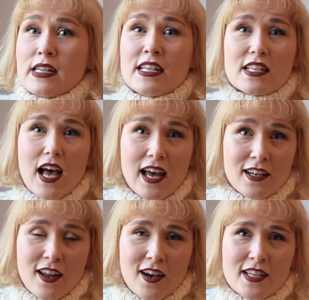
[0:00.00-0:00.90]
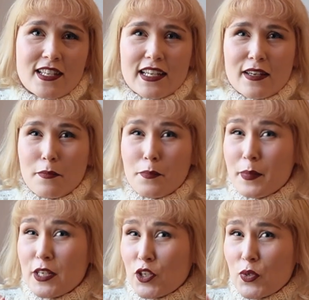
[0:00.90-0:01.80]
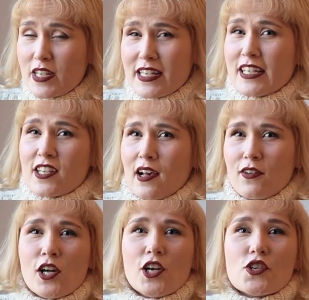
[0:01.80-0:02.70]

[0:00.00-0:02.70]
is analysed in minute detail